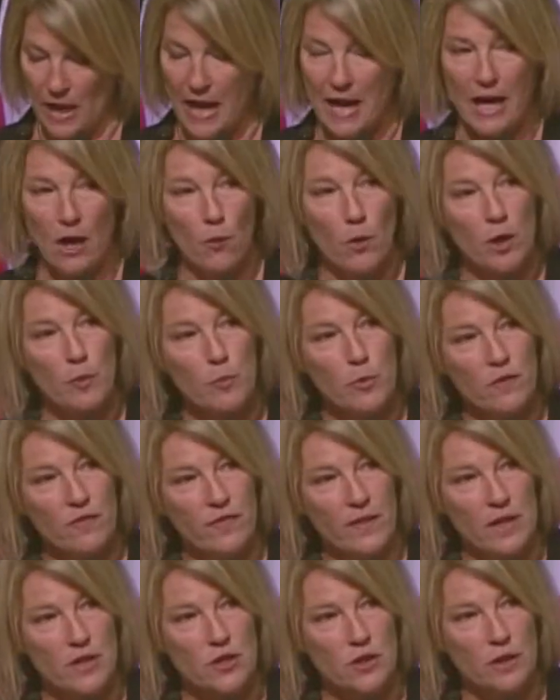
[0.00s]
How our
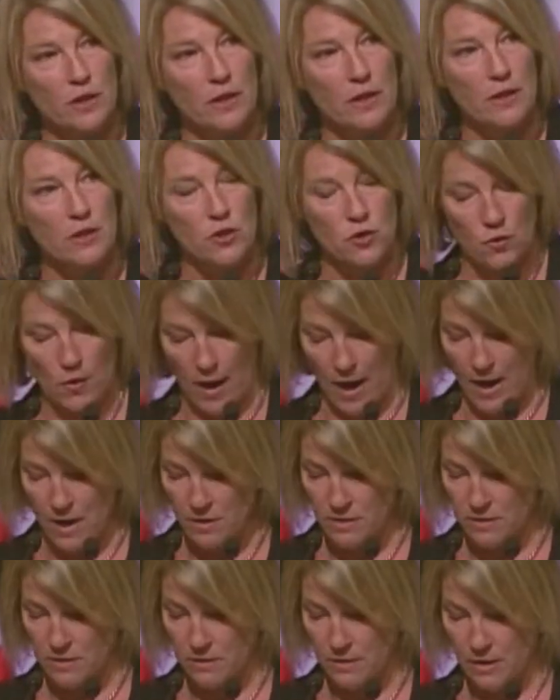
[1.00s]
profession
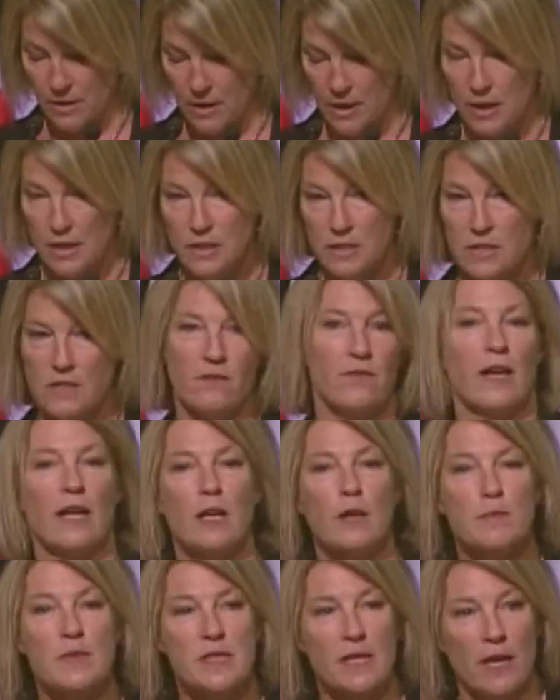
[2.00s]
attracts,
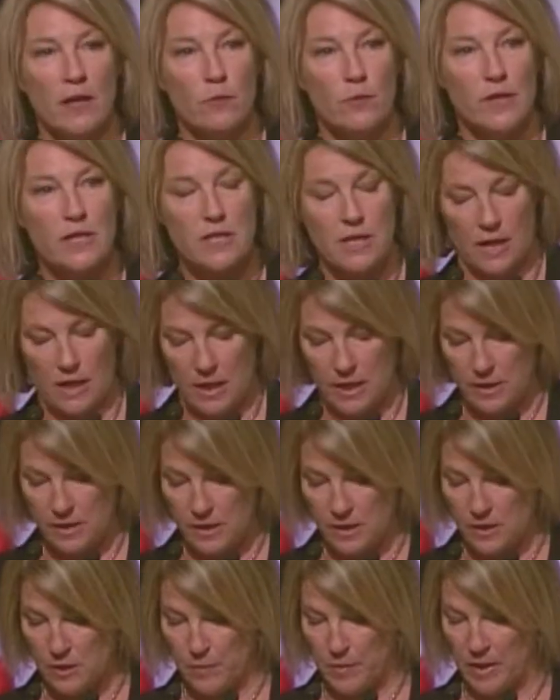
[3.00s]
develops, and
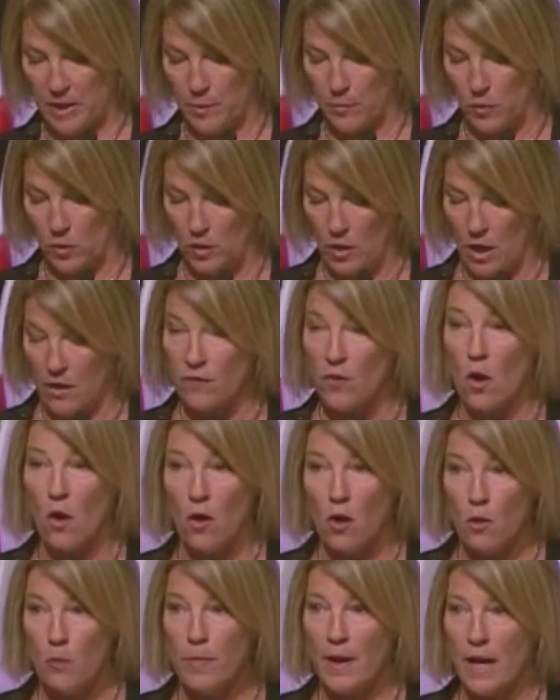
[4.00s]
retains its people of
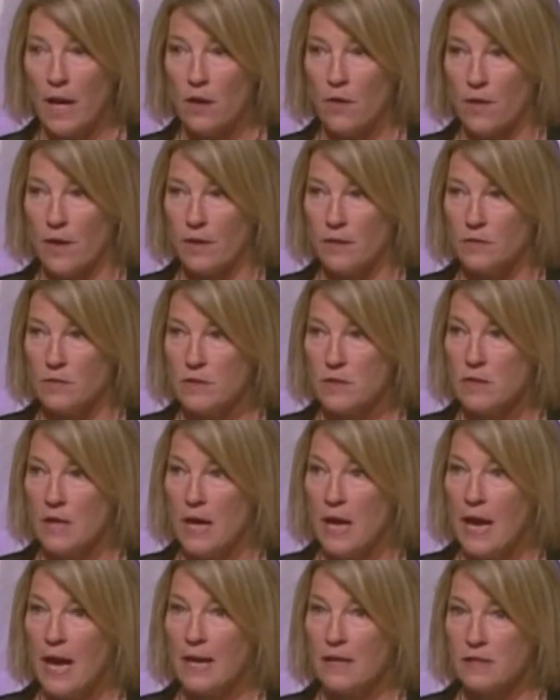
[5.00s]
all backgrounds
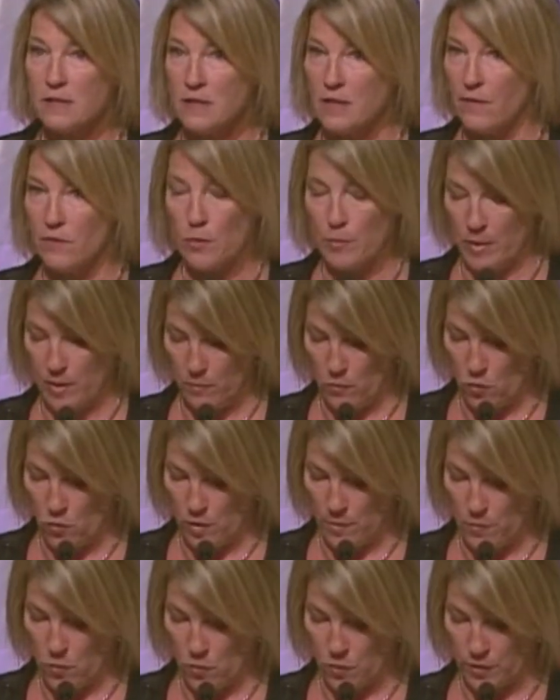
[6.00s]
has never been
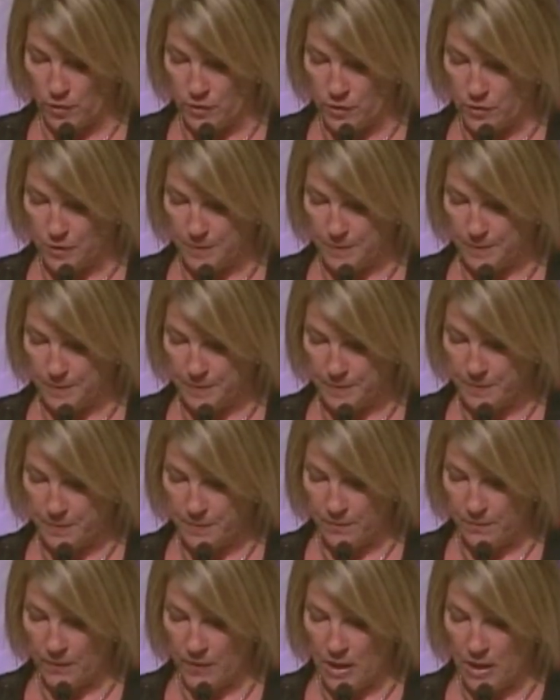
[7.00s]
more important.
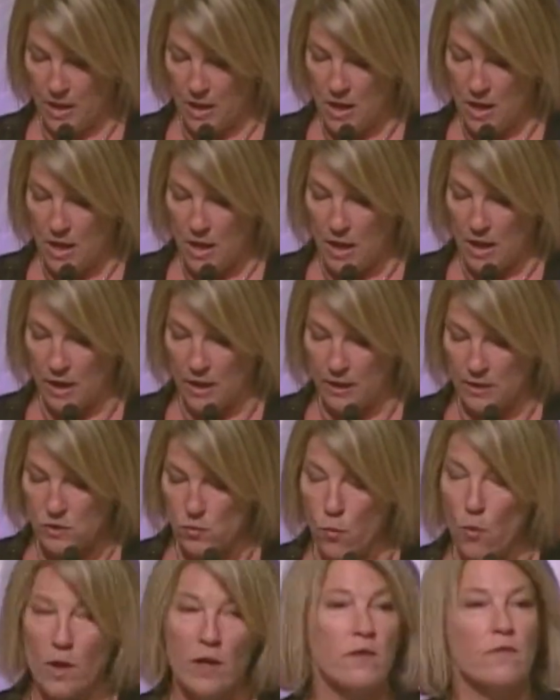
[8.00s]
And
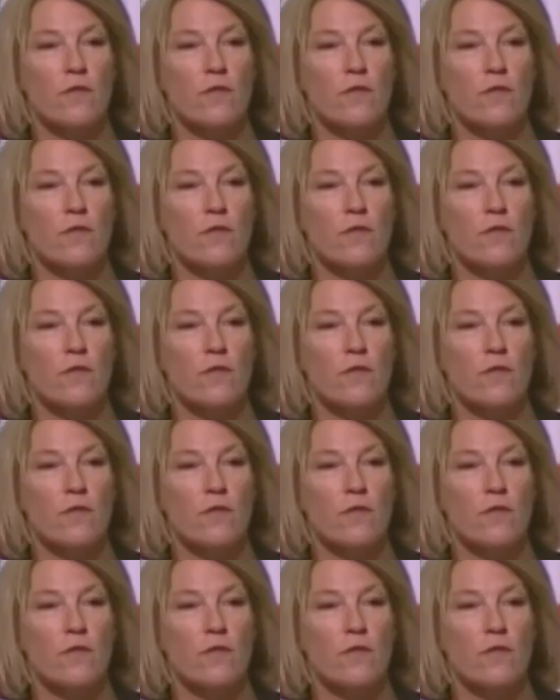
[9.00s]
it